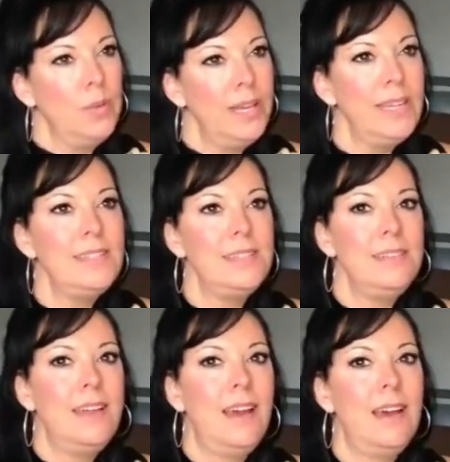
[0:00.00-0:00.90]
We
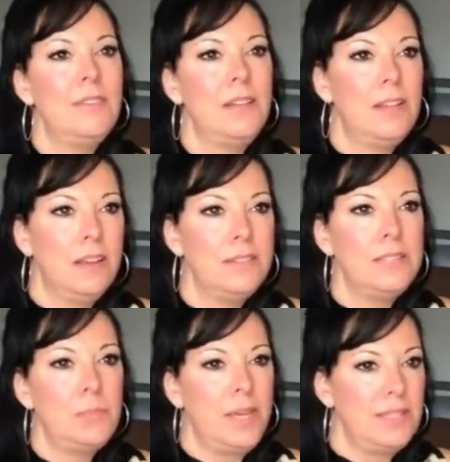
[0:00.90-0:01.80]
didn't have a lot of
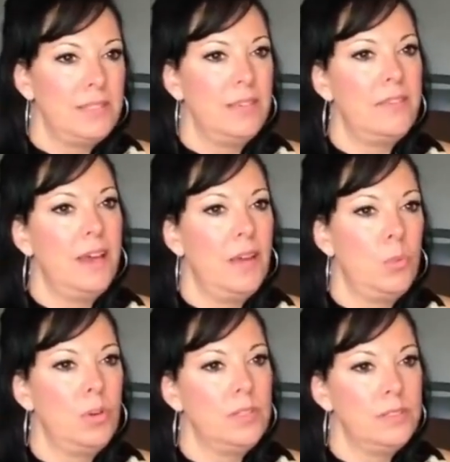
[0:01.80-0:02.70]
space stuff at
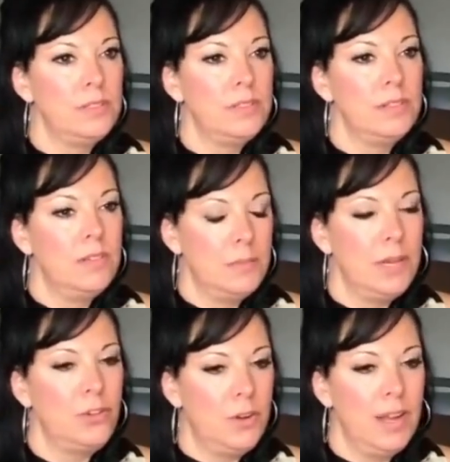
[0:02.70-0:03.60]
Edwards um,
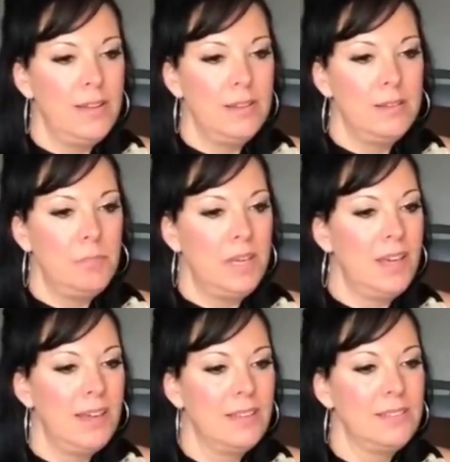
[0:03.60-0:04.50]
at Dryden
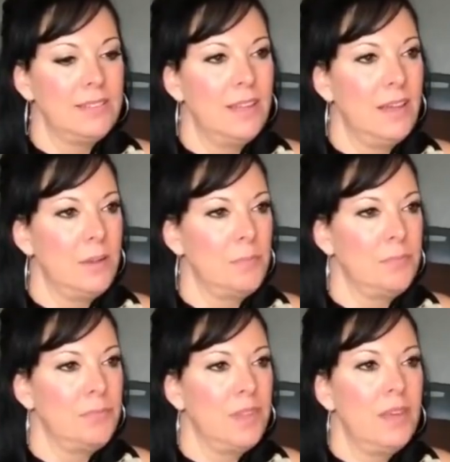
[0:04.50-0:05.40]
because um,
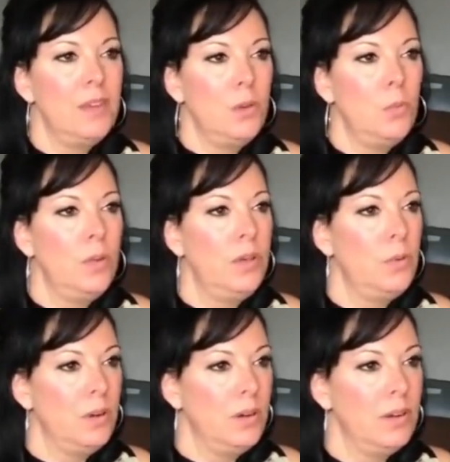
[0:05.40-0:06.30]
we
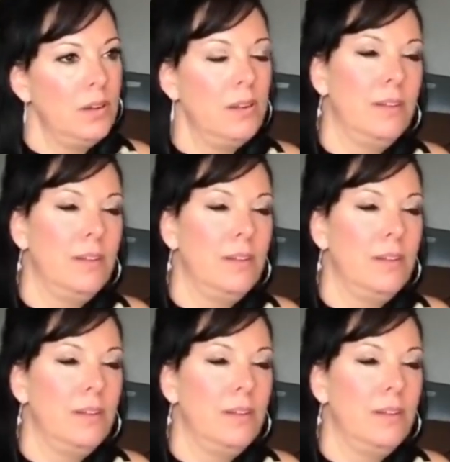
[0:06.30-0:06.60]
were.